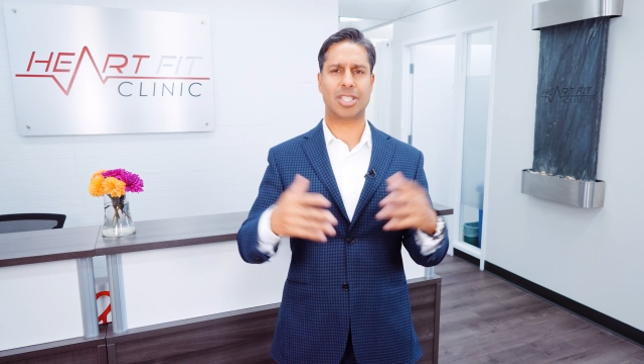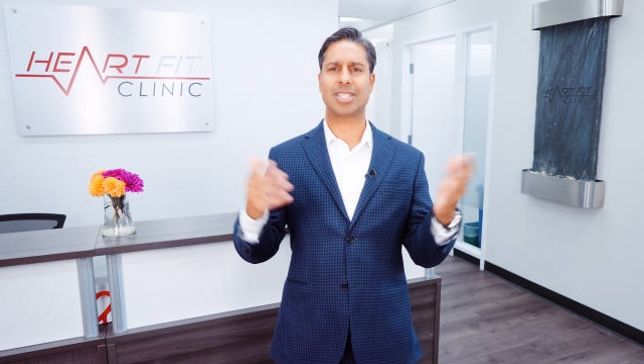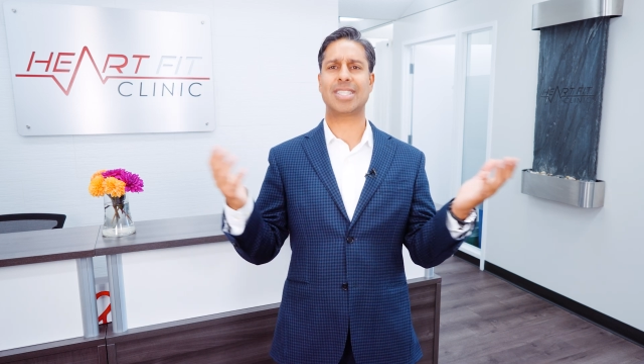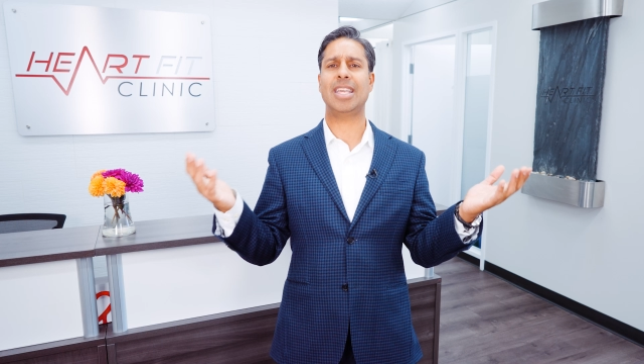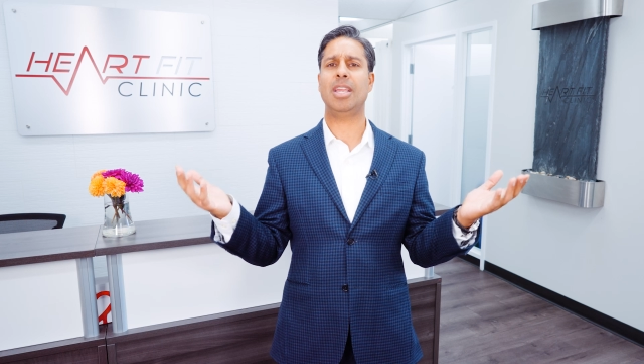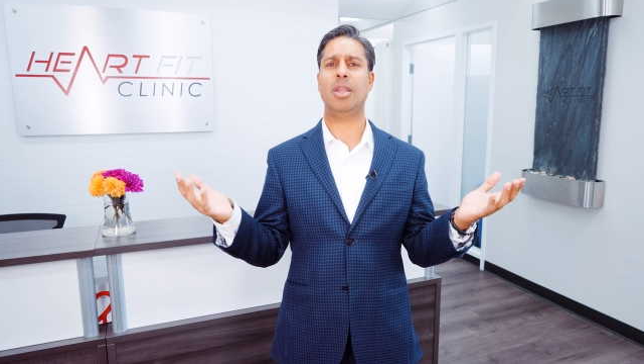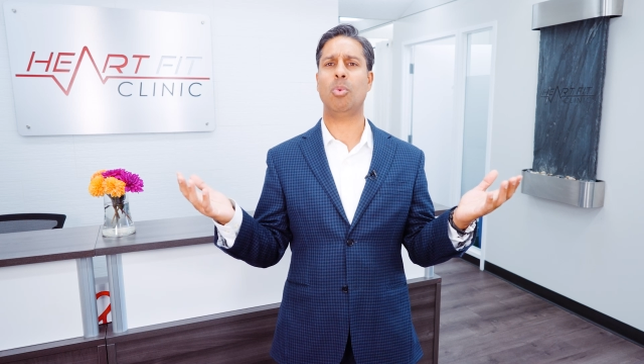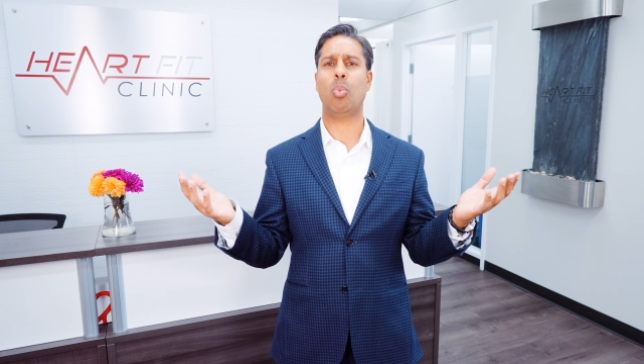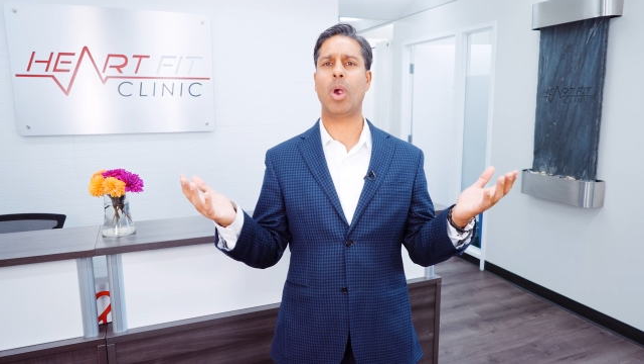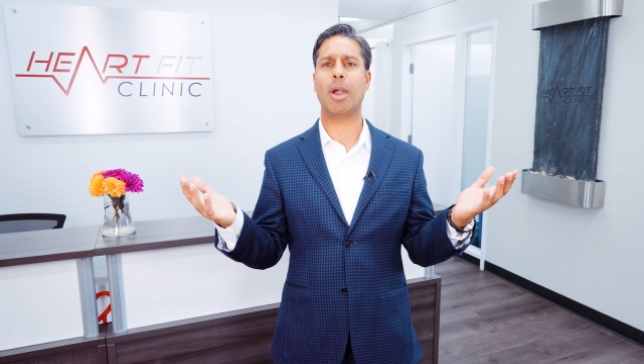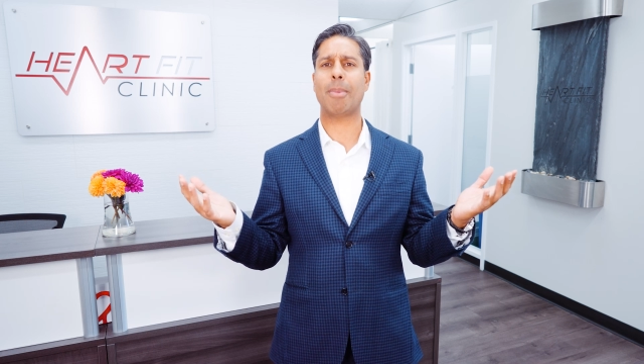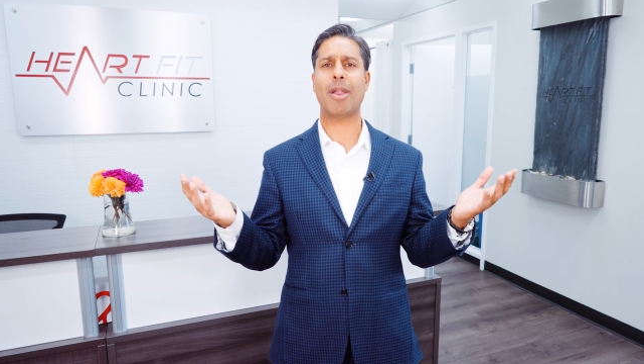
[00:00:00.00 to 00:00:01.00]
to see
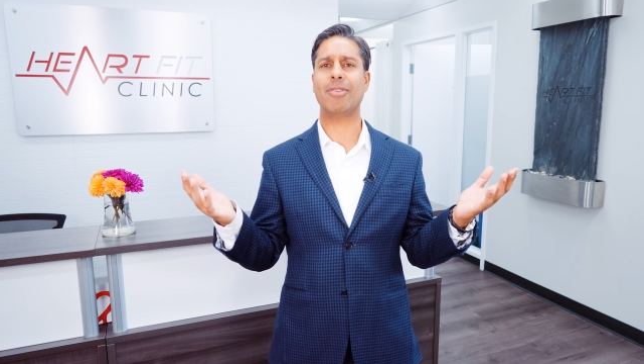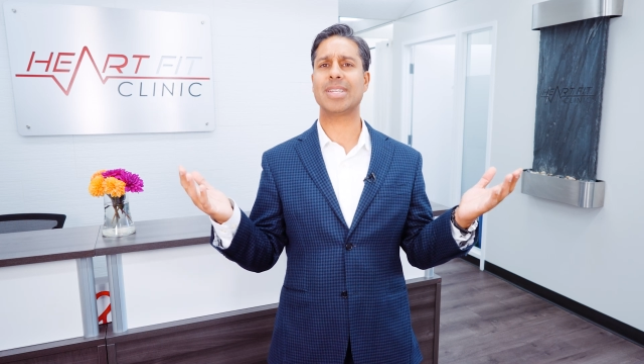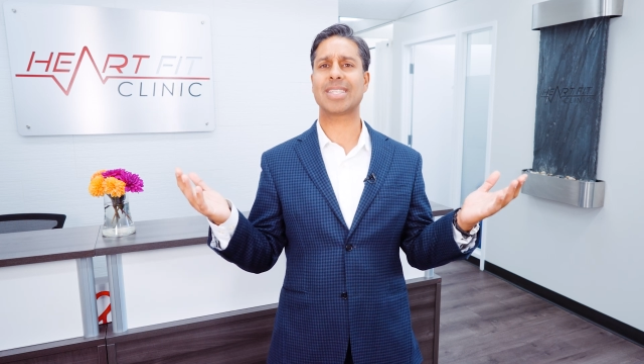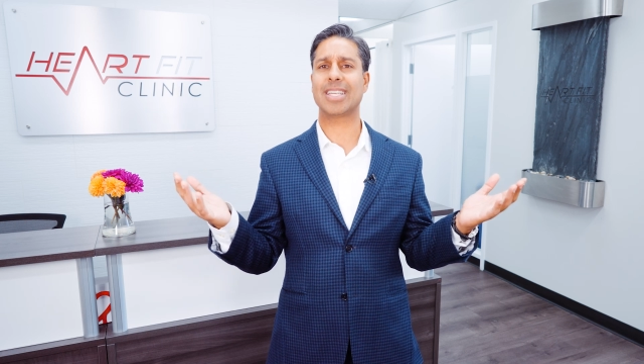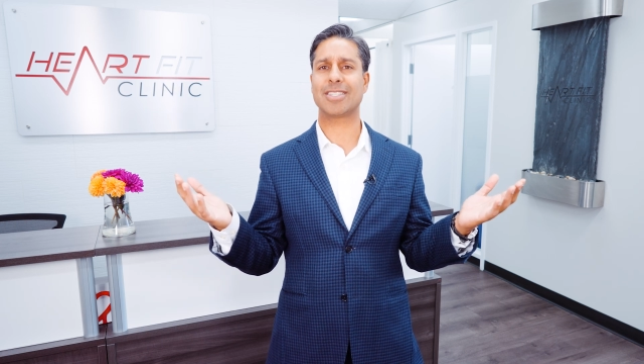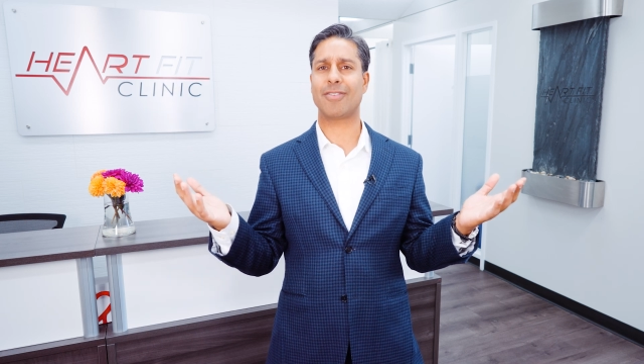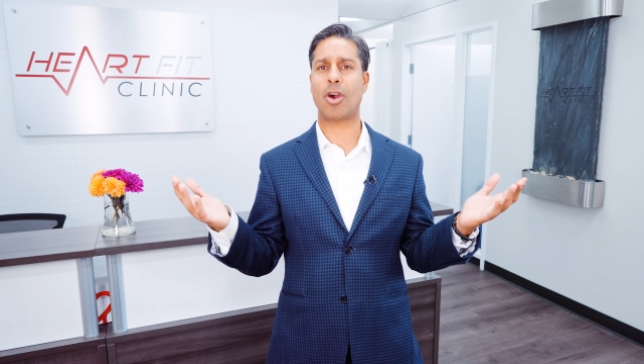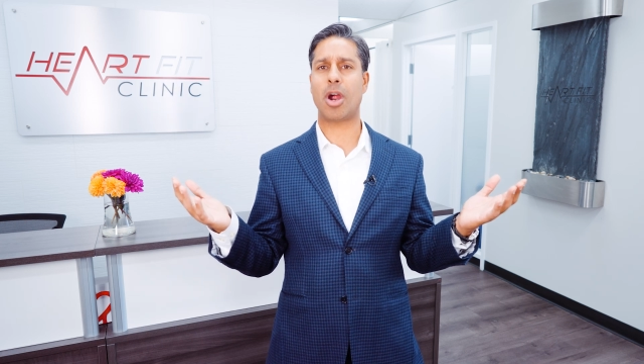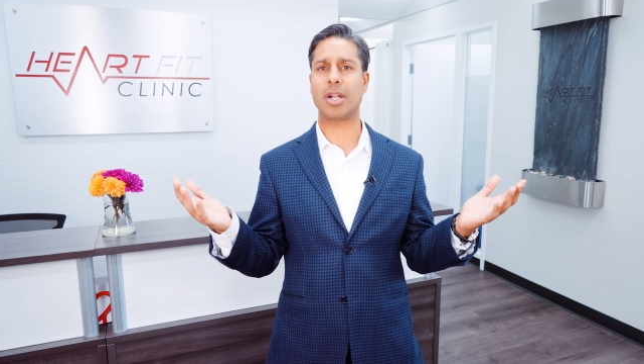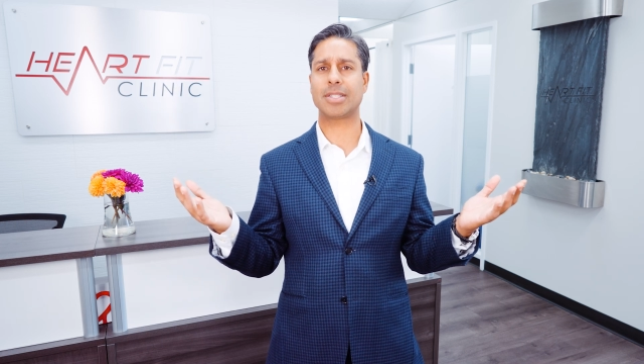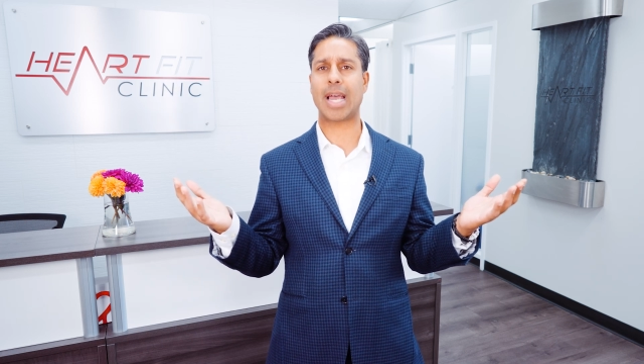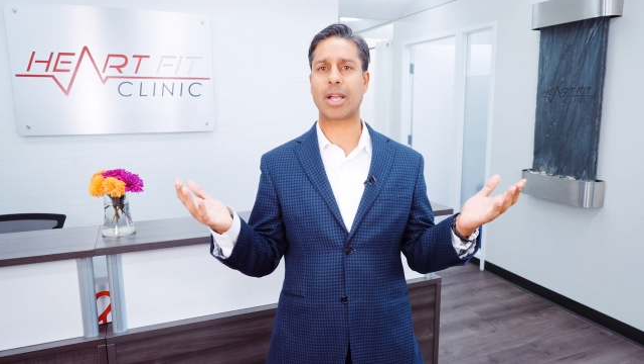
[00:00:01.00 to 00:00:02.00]
where my risk is of a
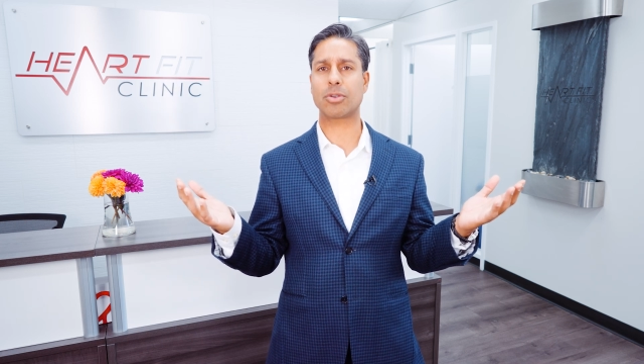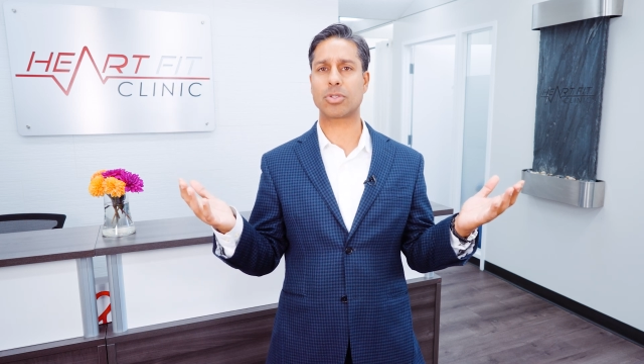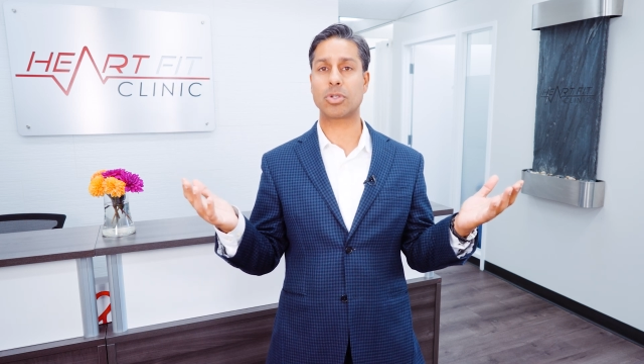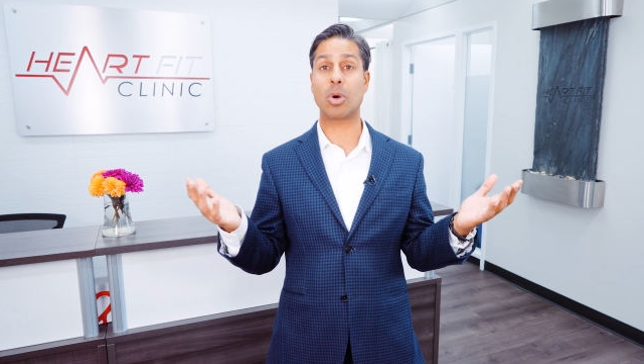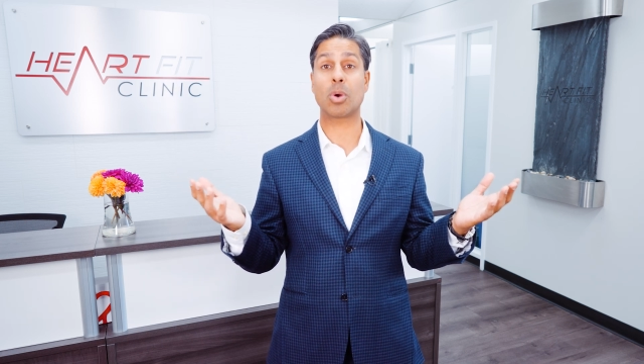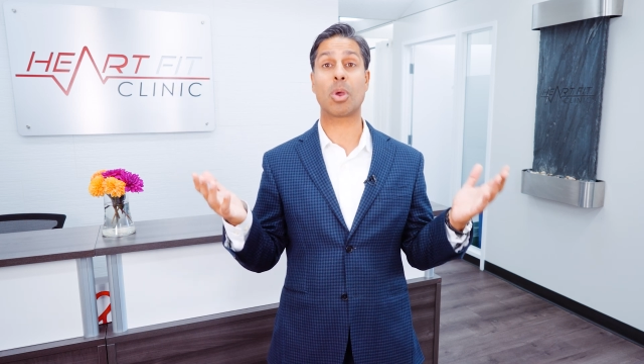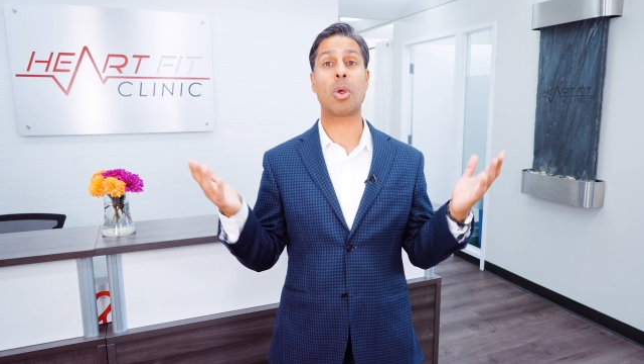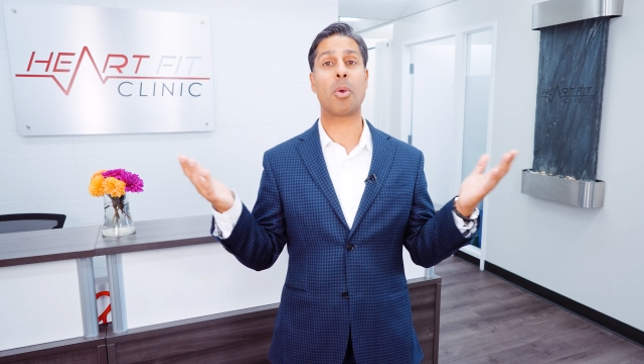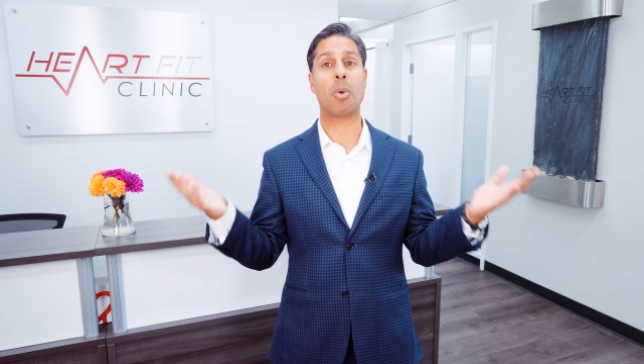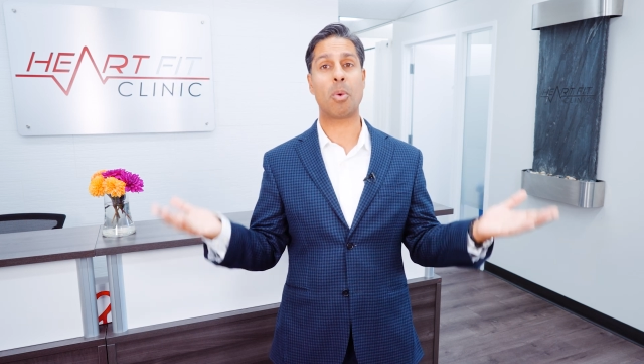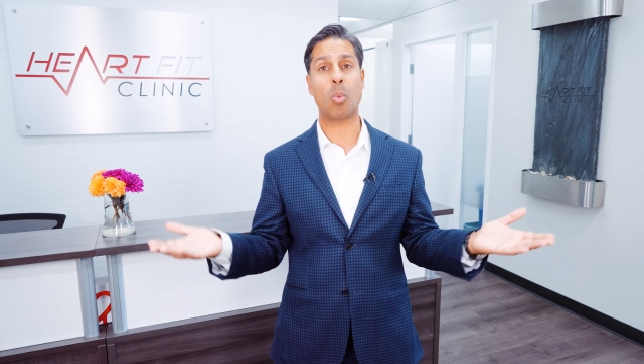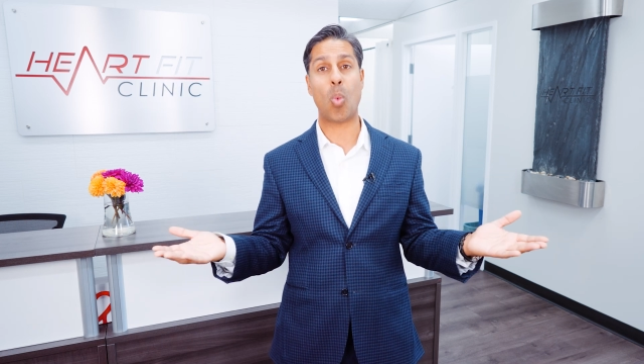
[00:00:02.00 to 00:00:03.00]
heart attack or stroke.
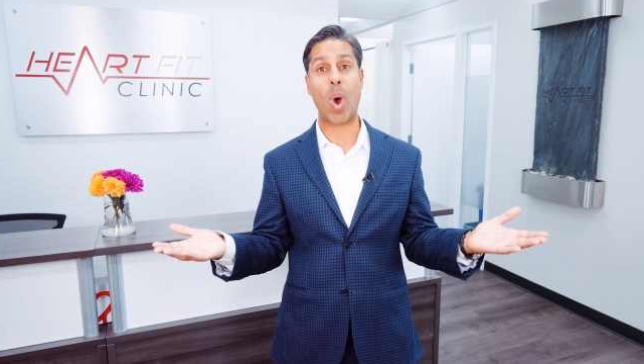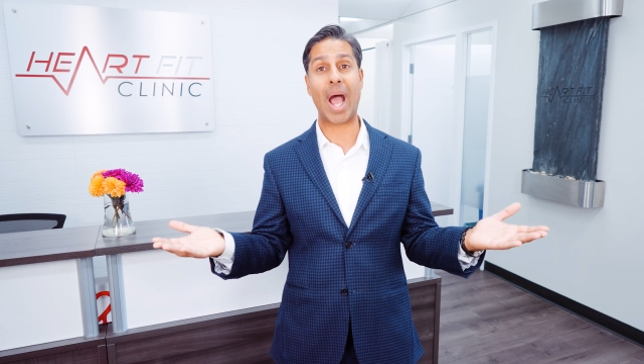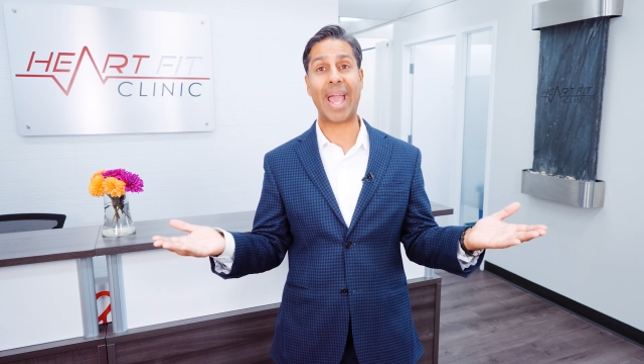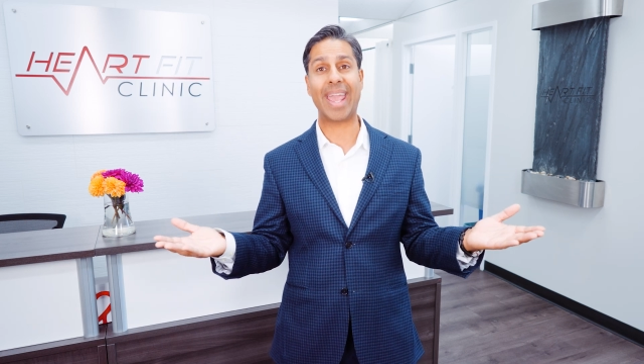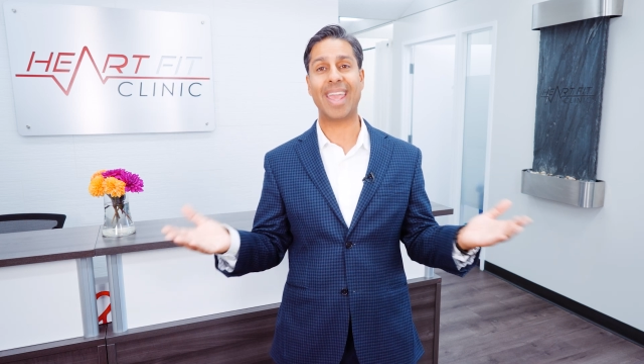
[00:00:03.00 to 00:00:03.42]
Why?